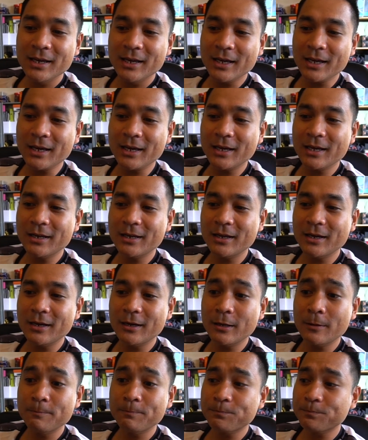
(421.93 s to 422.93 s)
And
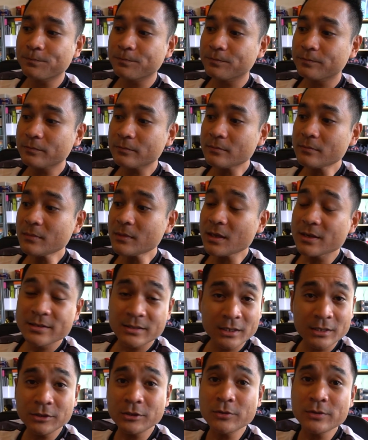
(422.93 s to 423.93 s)

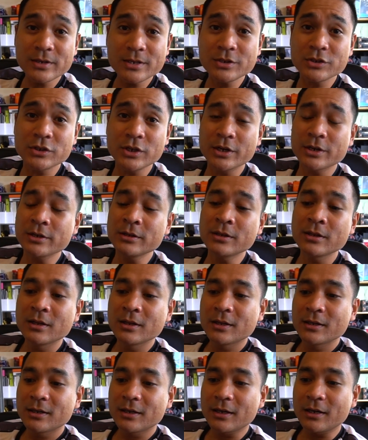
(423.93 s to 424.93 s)
stay tuned in this channel.
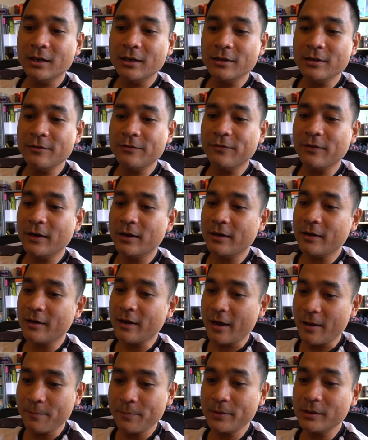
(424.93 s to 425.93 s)
If I
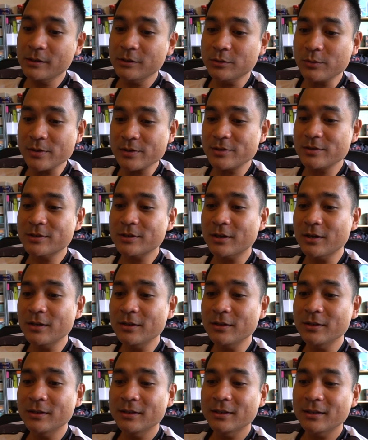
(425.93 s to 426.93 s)
happen to
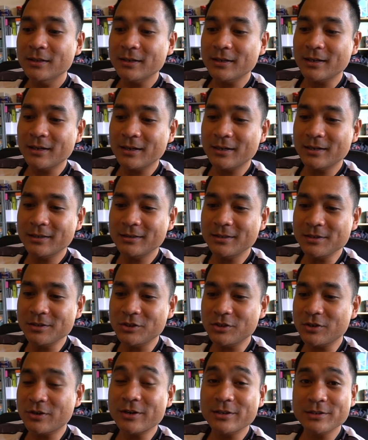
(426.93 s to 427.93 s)
install the
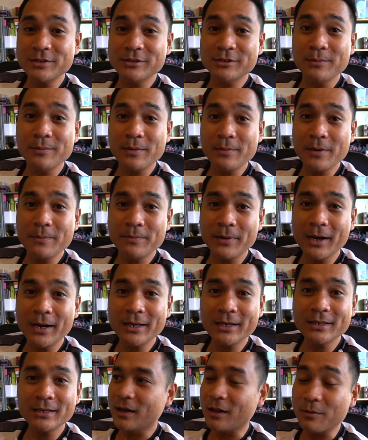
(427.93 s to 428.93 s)
GRX system on my
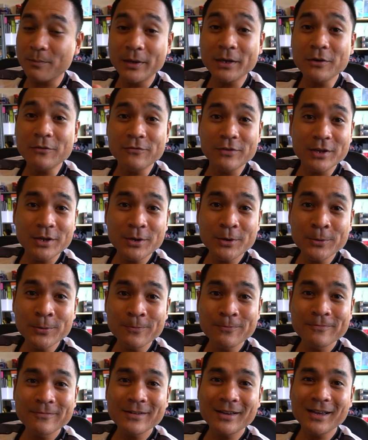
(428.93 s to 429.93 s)
bike, I'll make a video
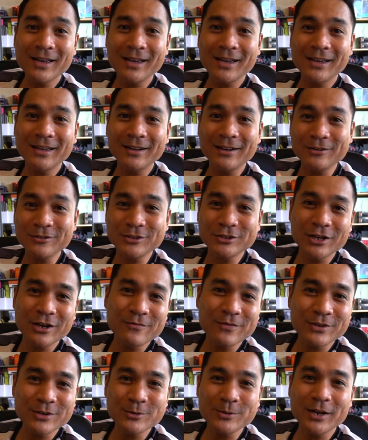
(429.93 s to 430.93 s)
and I'll share
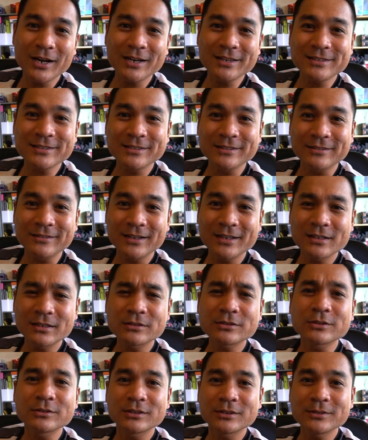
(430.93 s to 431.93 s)
with you guys. Alright,
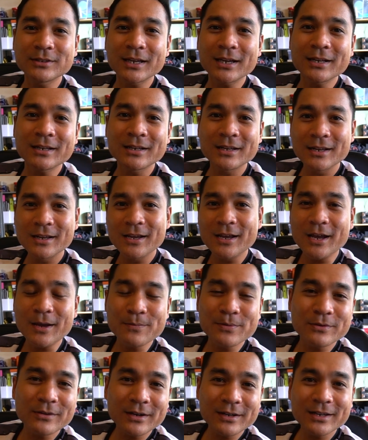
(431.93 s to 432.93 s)
so till then,
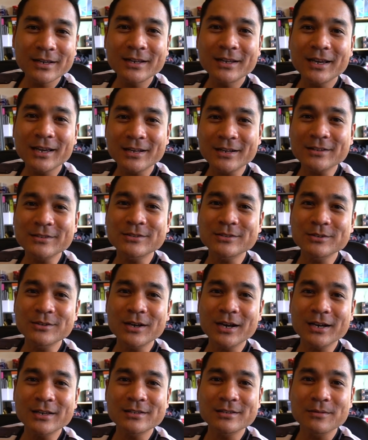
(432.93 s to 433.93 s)
happy riding and I'll see you
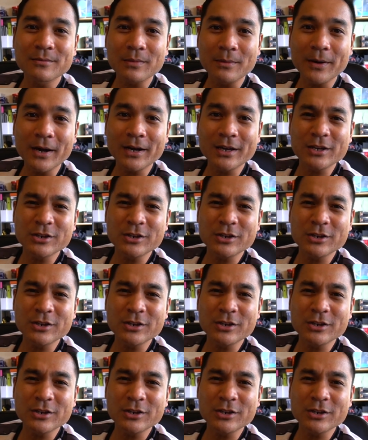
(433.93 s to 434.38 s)
guys. Bye bye.